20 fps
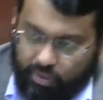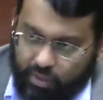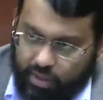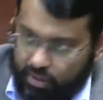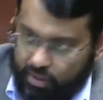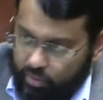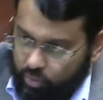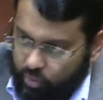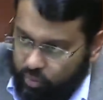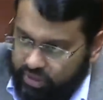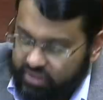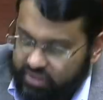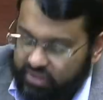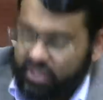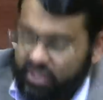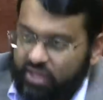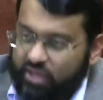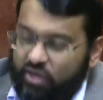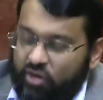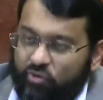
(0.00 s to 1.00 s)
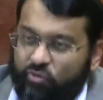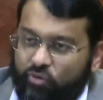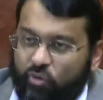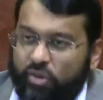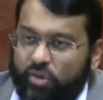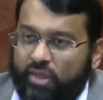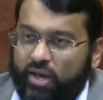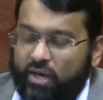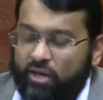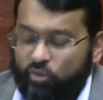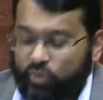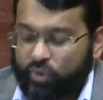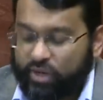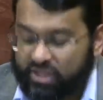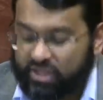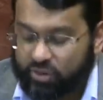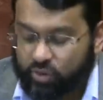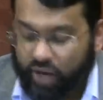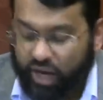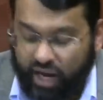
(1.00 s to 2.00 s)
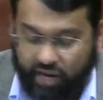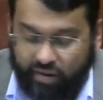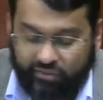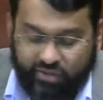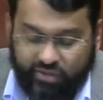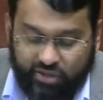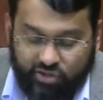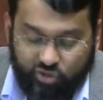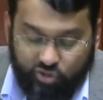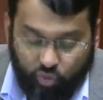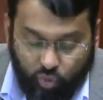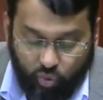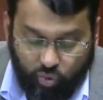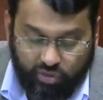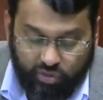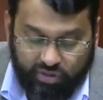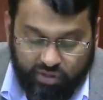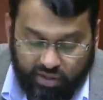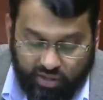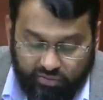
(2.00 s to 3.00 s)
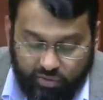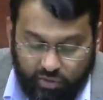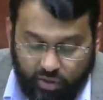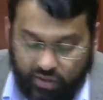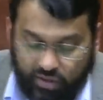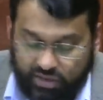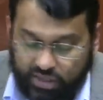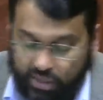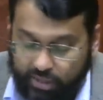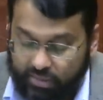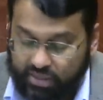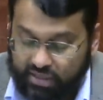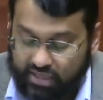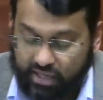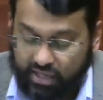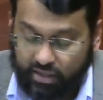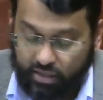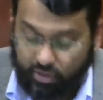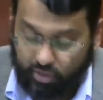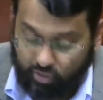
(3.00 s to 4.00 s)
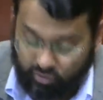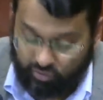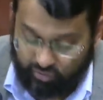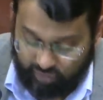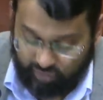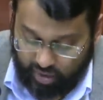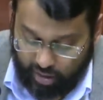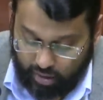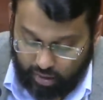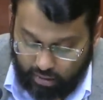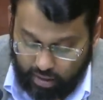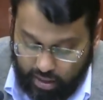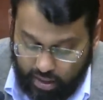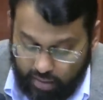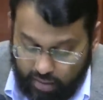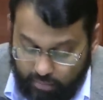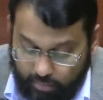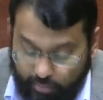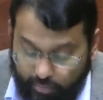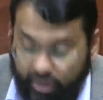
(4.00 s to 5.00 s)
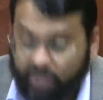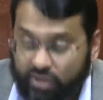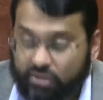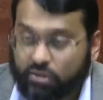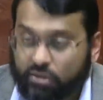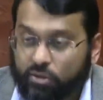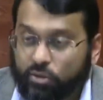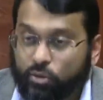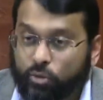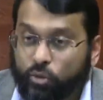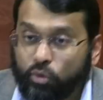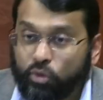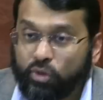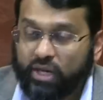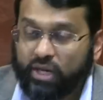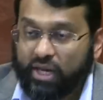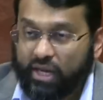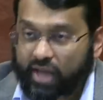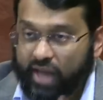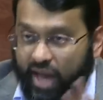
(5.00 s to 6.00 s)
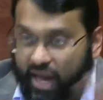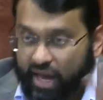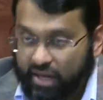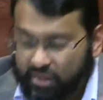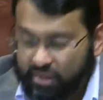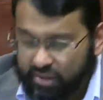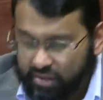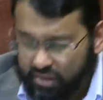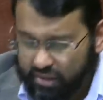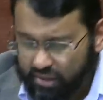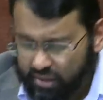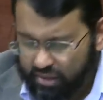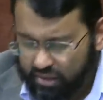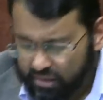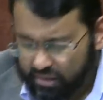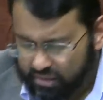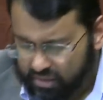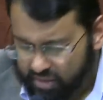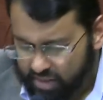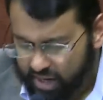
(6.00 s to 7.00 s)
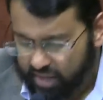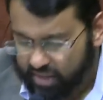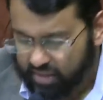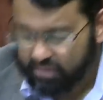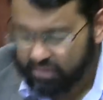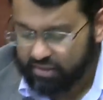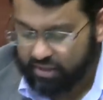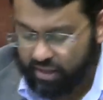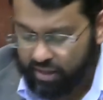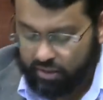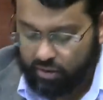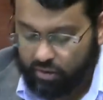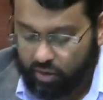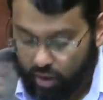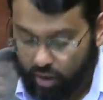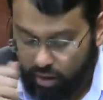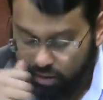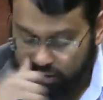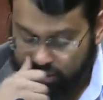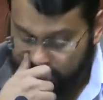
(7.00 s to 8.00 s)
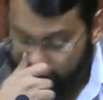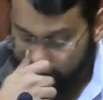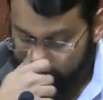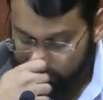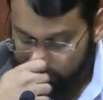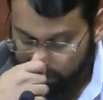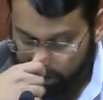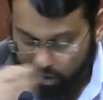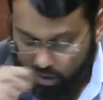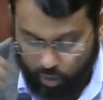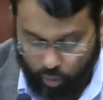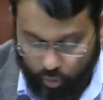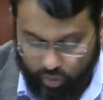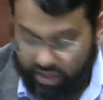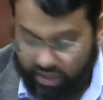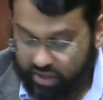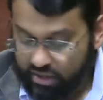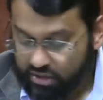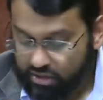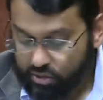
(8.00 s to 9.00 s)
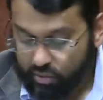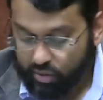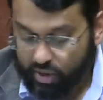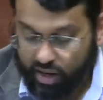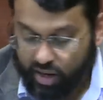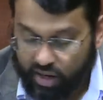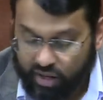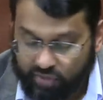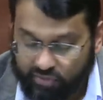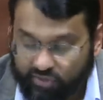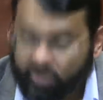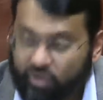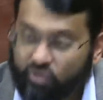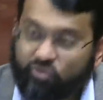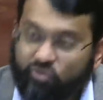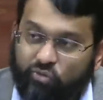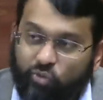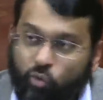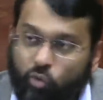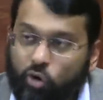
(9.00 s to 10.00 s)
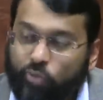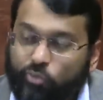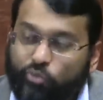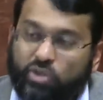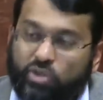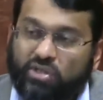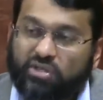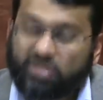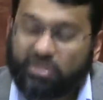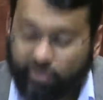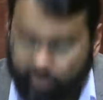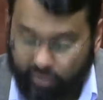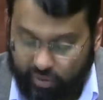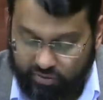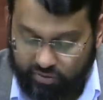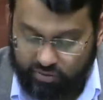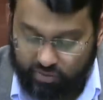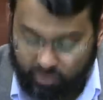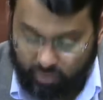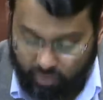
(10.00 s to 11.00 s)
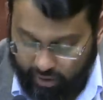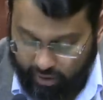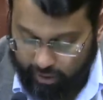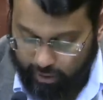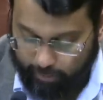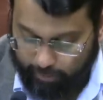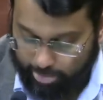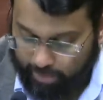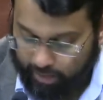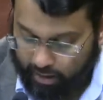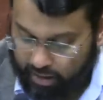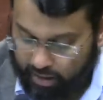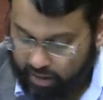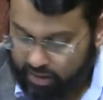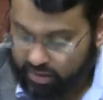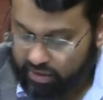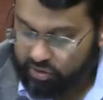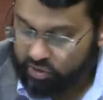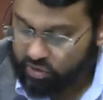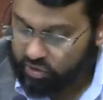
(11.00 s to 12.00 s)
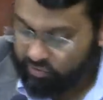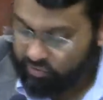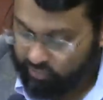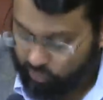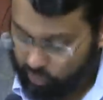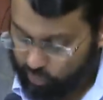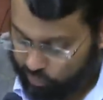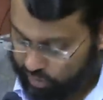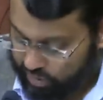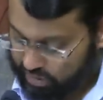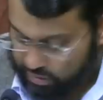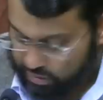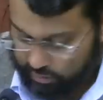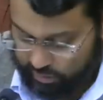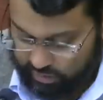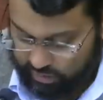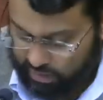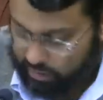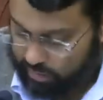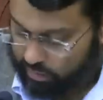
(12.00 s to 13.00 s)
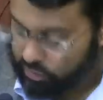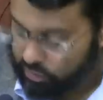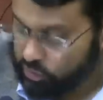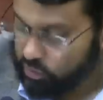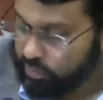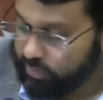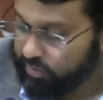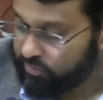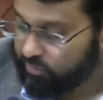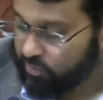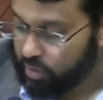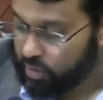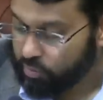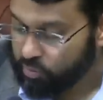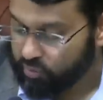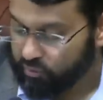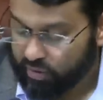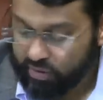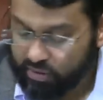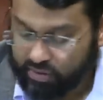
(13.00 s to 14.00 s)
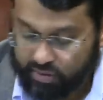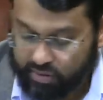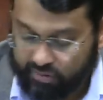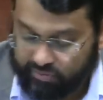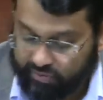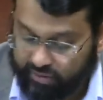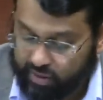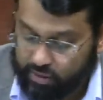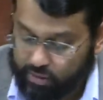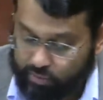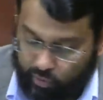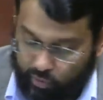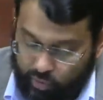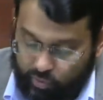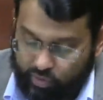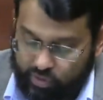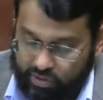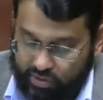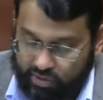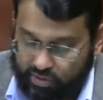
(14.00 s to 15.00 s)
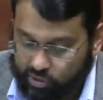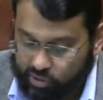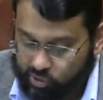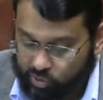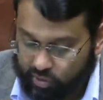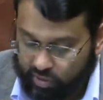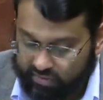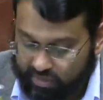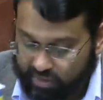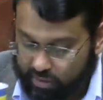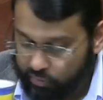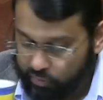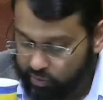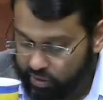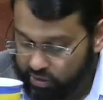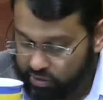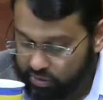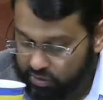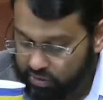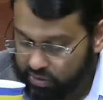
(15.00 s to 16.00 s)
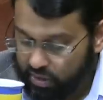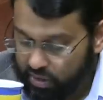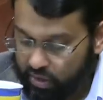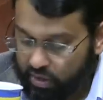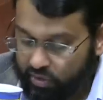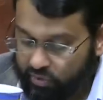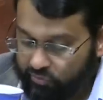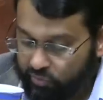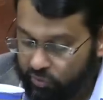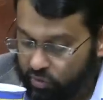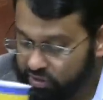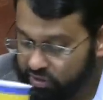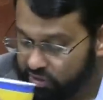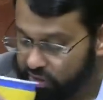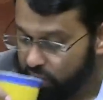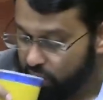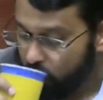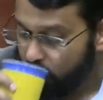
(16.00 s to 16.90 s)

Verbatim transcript: we see, therefore, that we do have these rules of not imitating the kuffar, but looking at the text and the context, we can derive four principles, okay? And these are the four principles that I will use before I move on to the final point, which is the issue of celebrations. Firstly,